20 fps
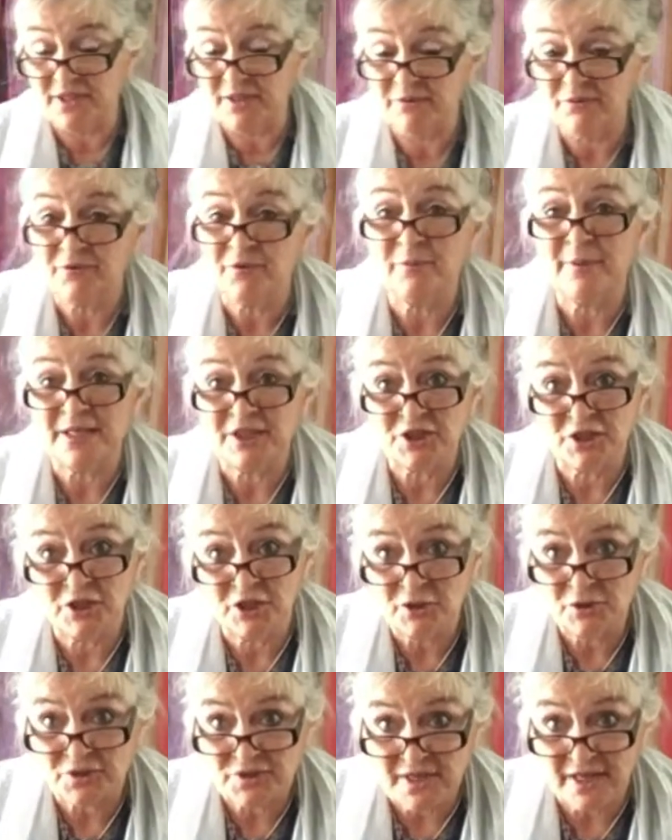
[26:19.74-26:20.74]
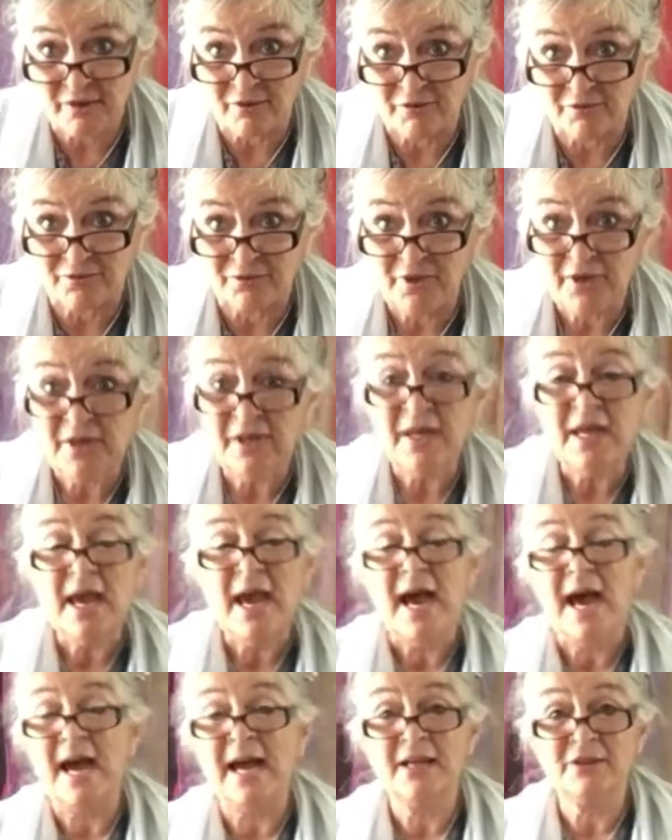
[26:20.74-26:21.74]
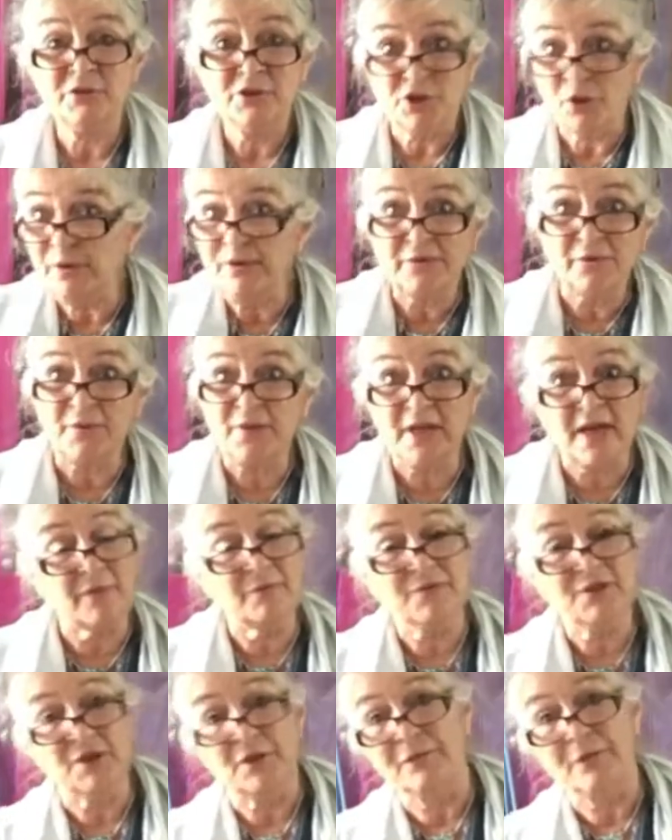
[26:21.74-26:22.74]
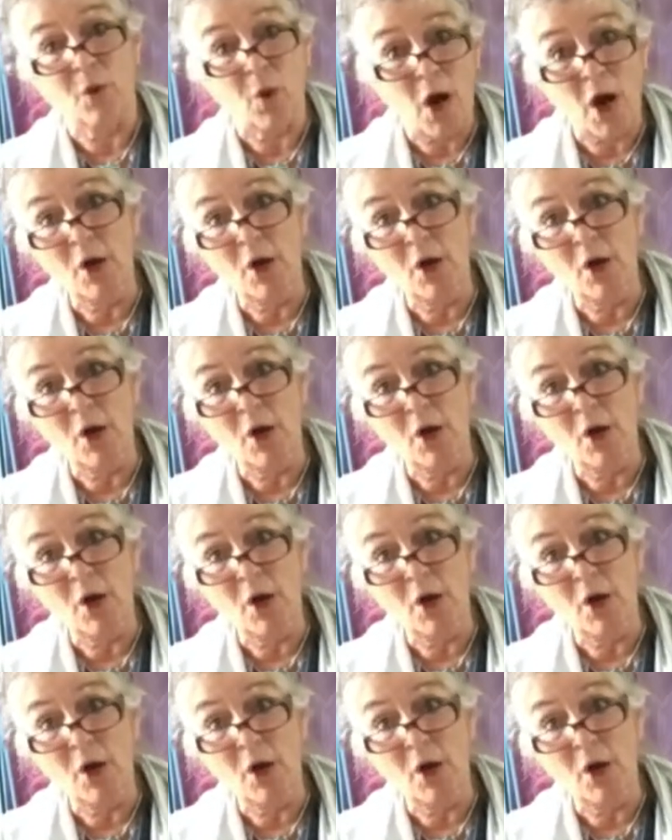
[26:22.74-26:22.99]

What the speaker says: the information yourself and do it from the comfort of your